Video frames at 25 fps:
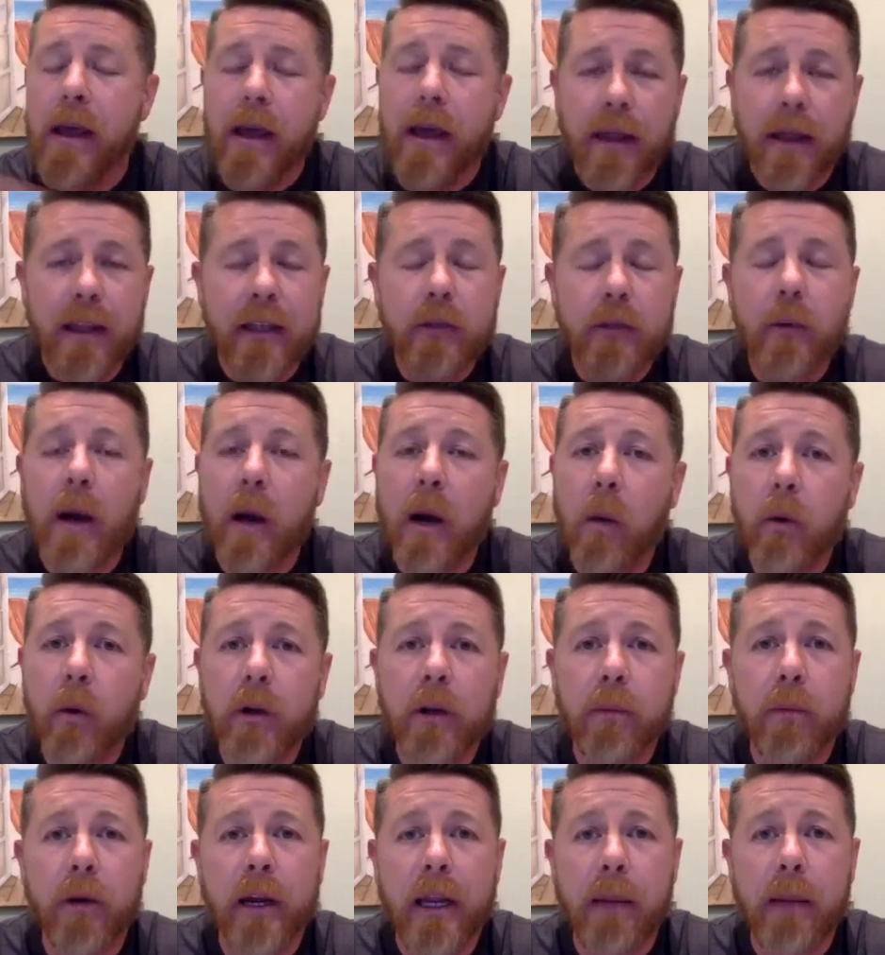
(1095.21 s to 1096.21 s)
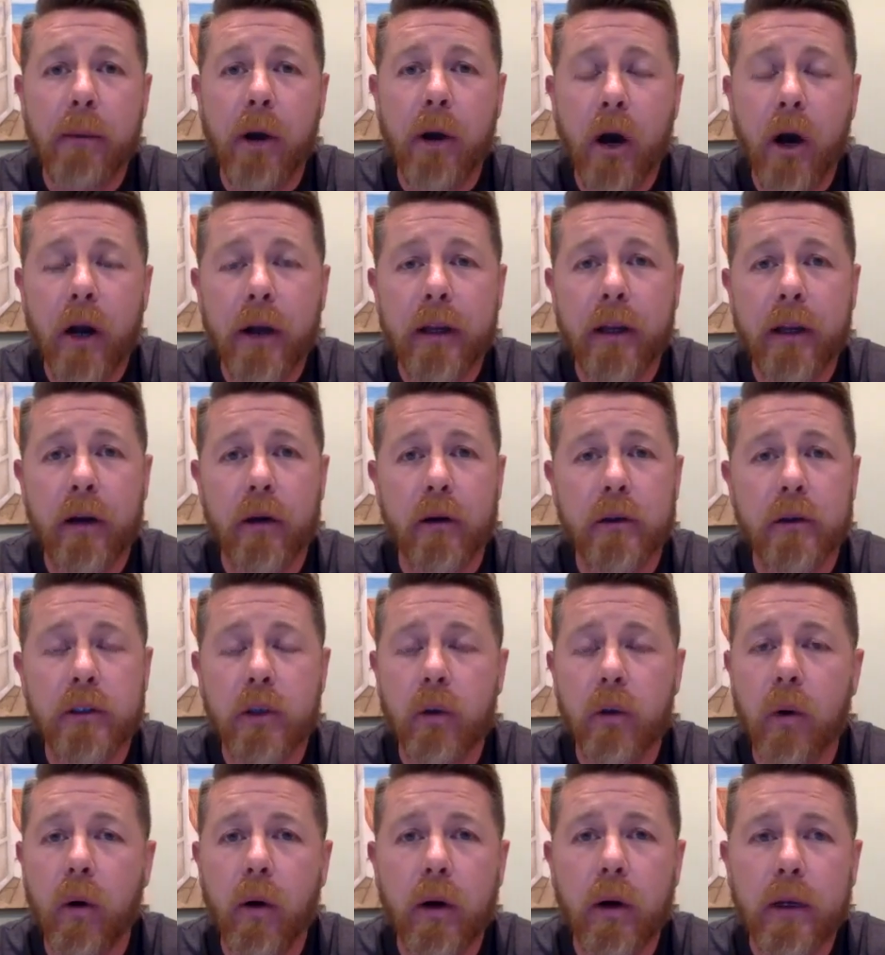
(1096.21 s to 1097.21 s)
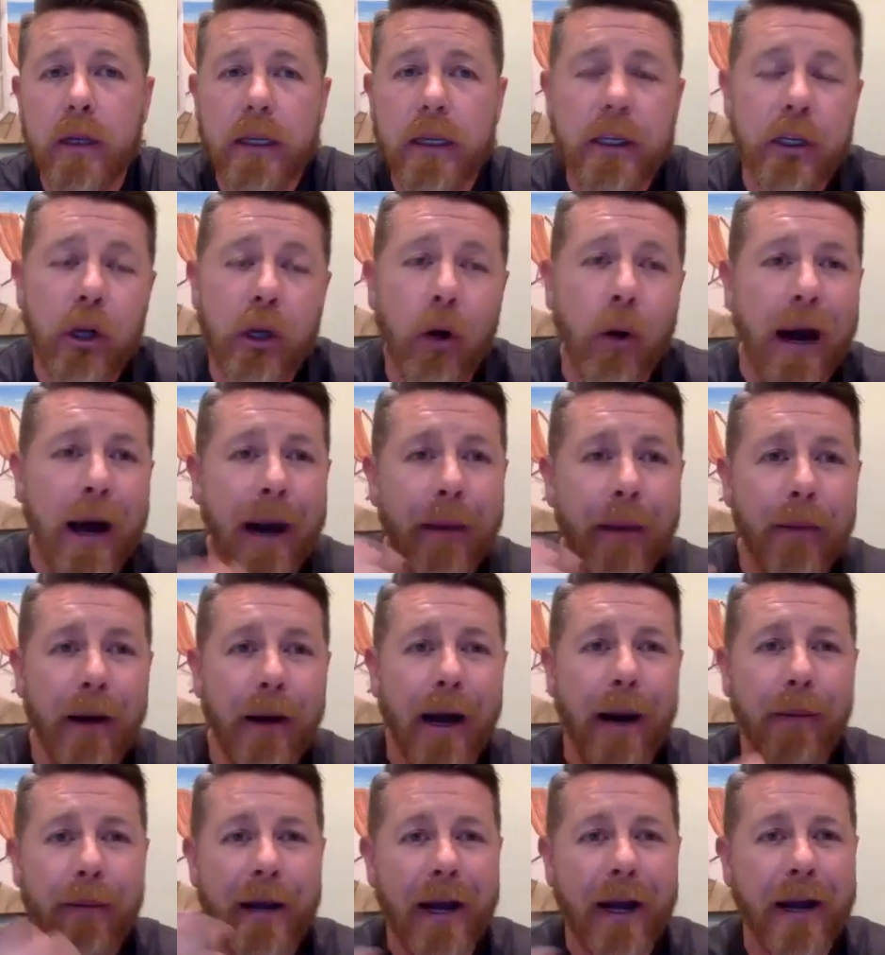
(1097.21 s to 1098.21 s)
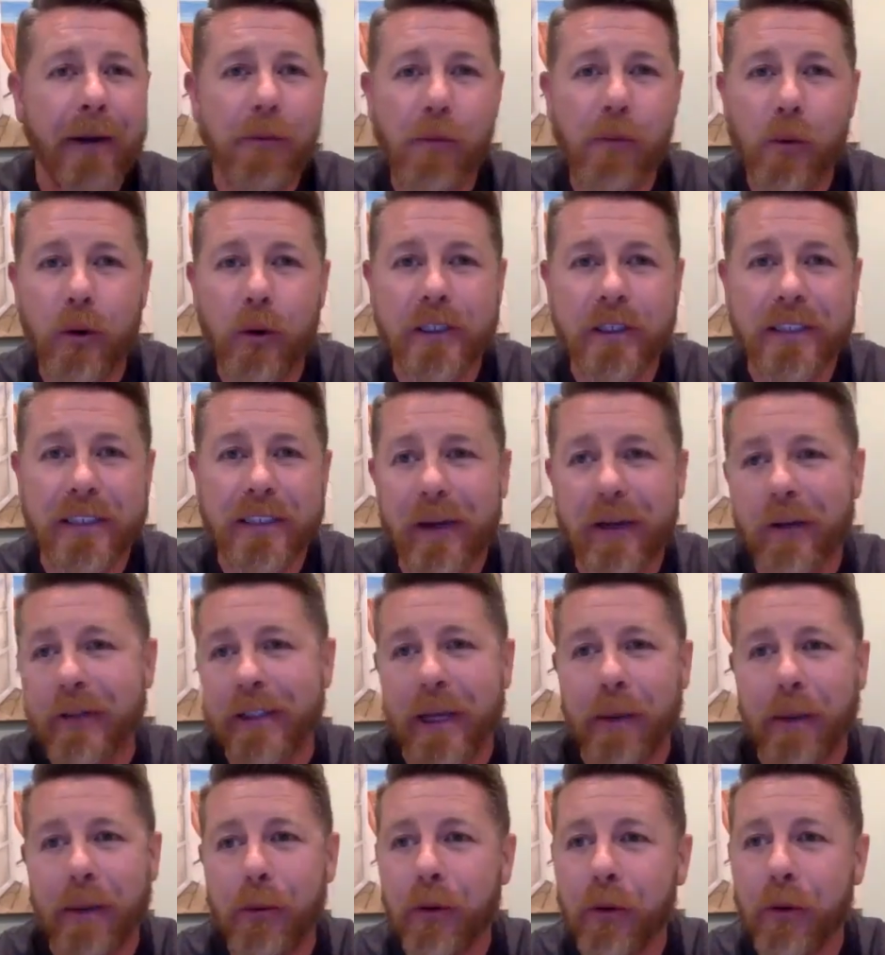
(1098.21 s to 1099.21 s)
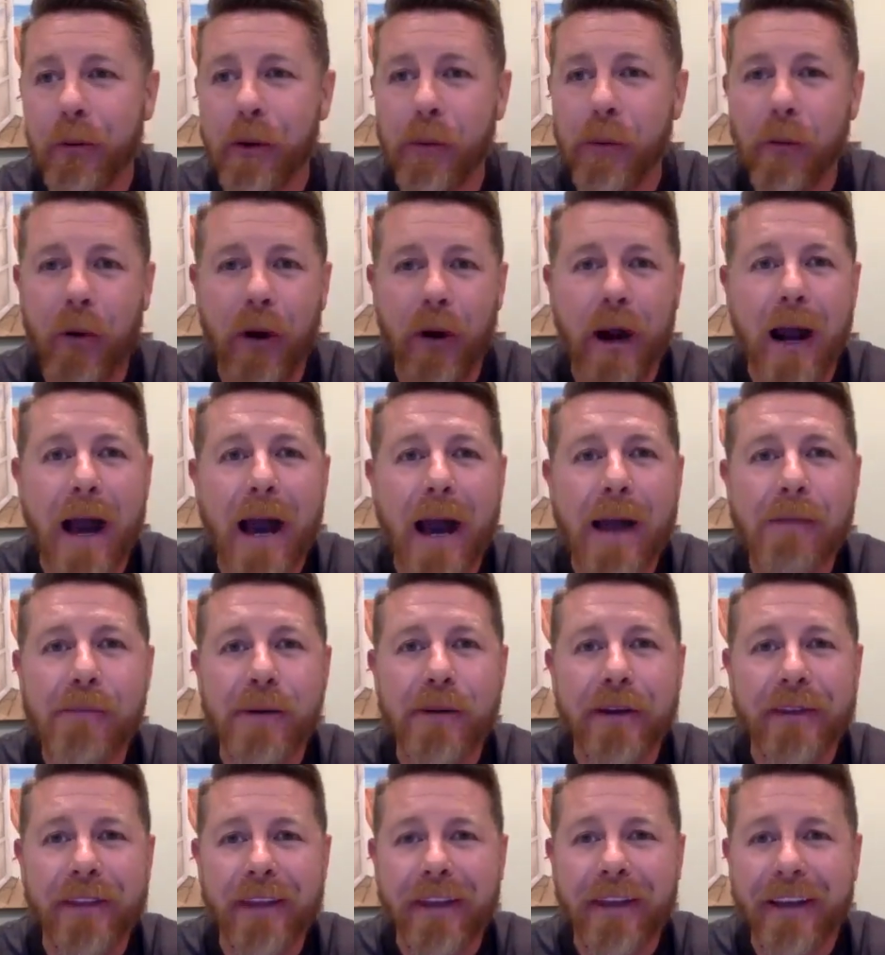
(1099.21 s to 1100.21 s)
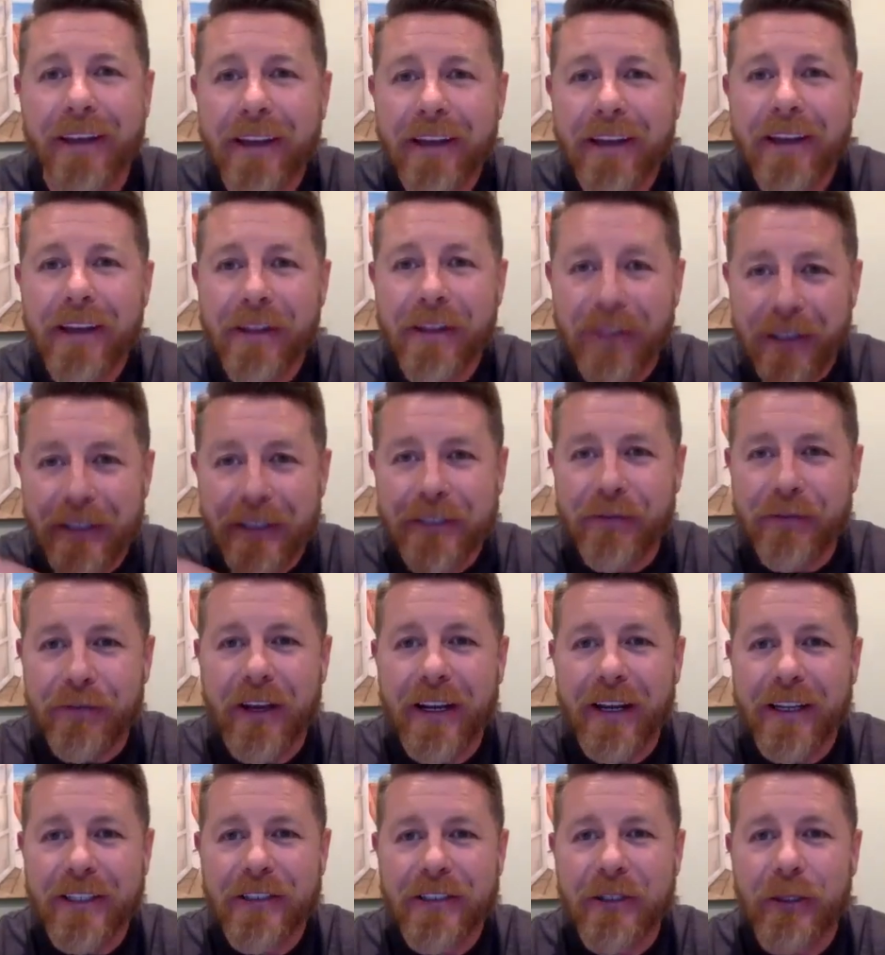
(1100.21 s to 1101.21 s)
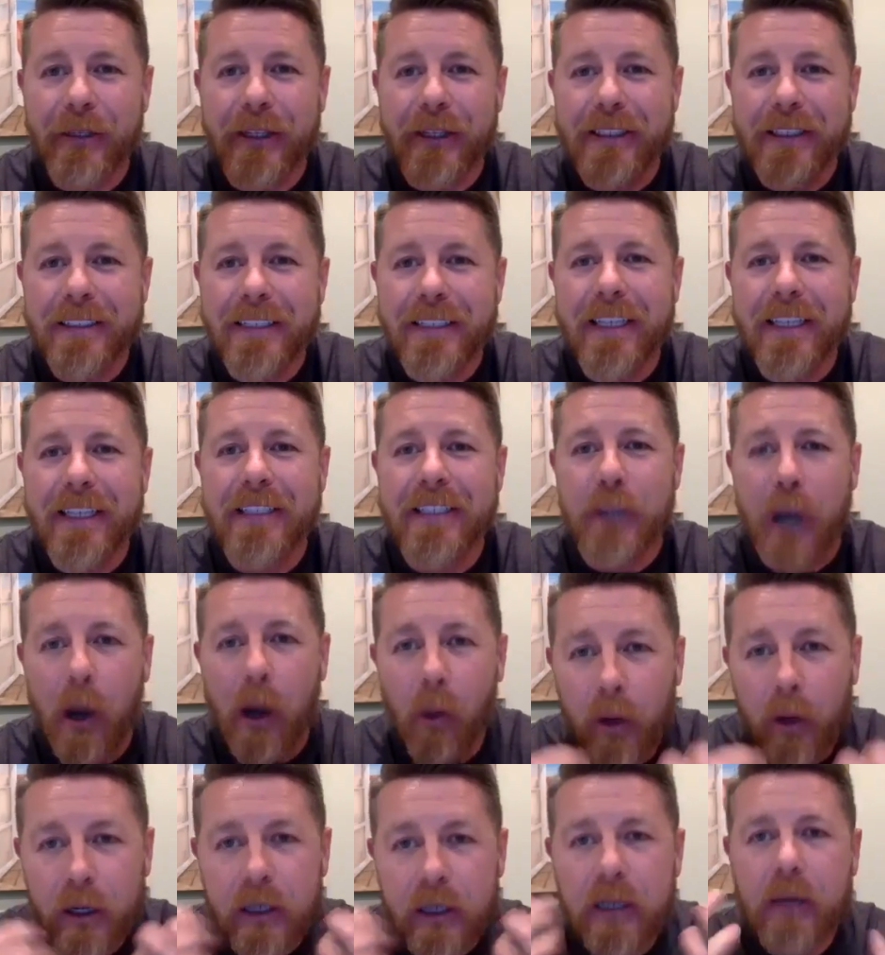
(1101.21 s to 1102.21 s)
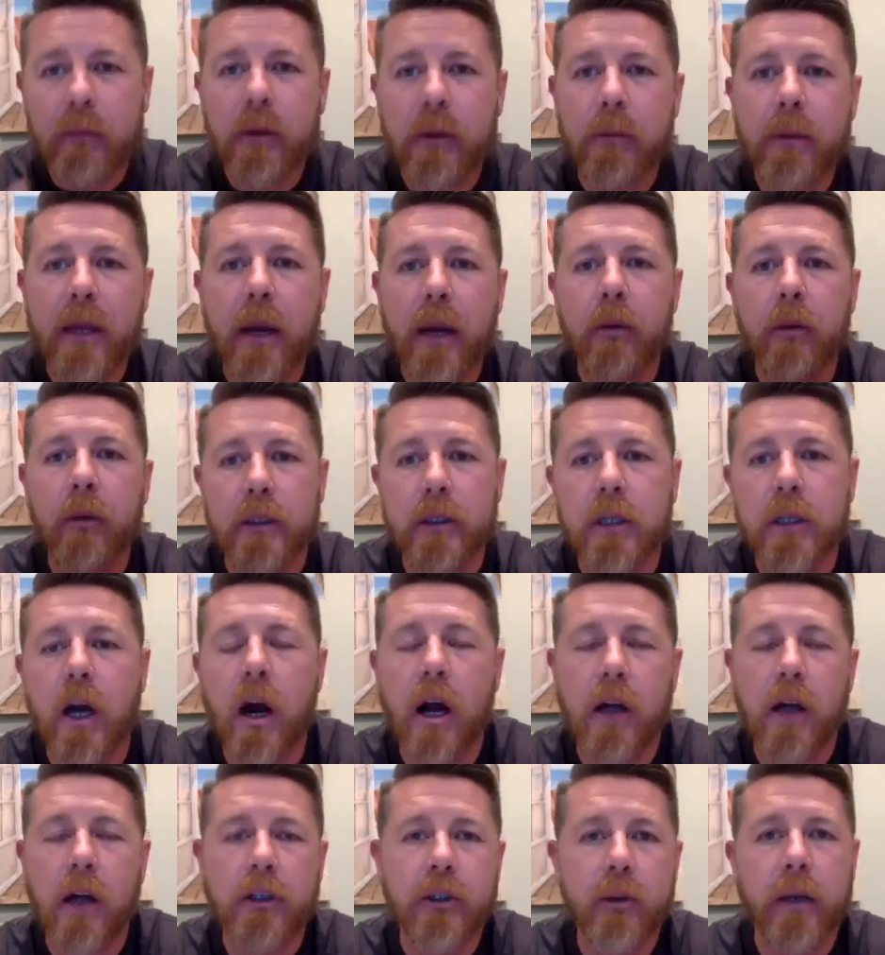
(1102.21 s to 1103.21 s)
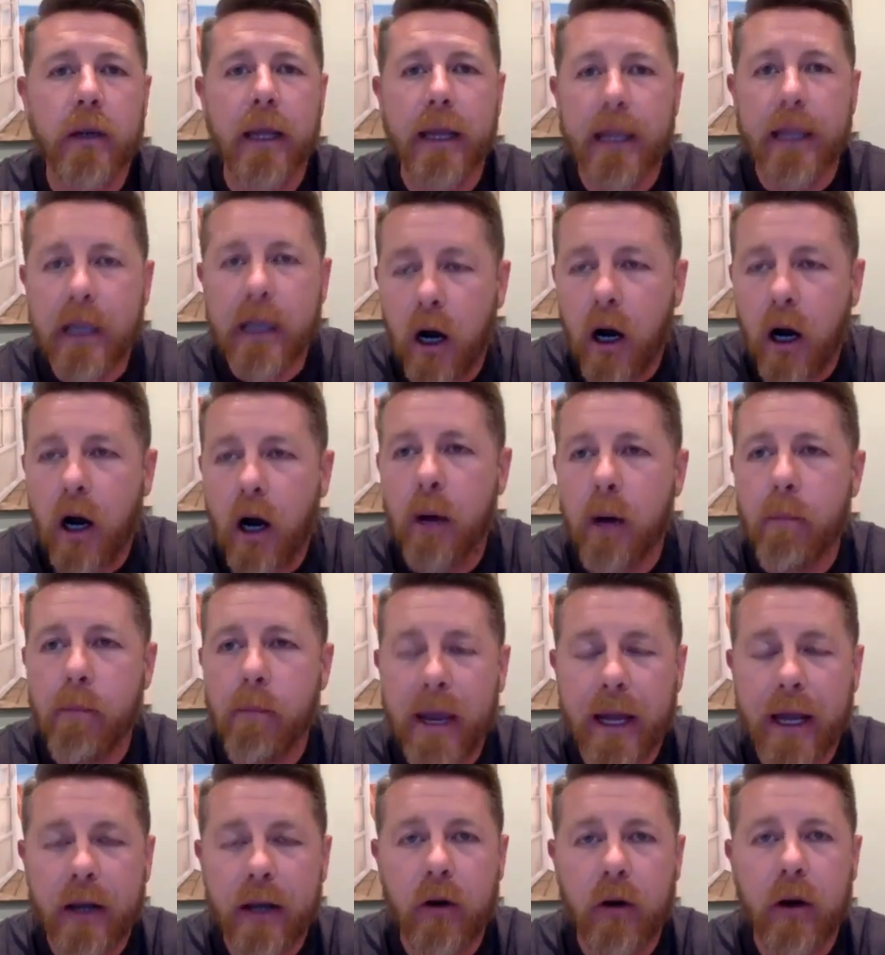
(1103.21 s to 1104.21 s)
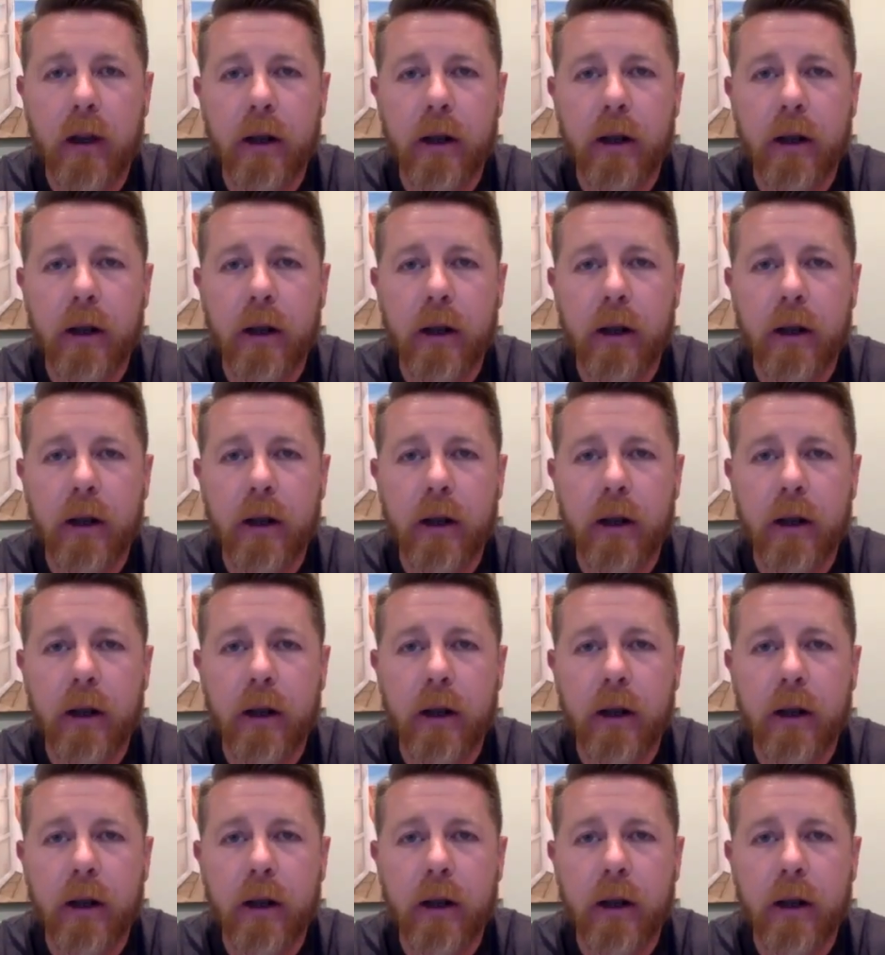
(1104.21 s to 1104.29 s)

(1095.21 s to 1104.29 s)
And that's why I wanted to bring him on here. So, I'm kind of more salesy. I'm a little bit more hypey than Sven, as you can see. So I wanted him to be able to talk to you in a calm manner.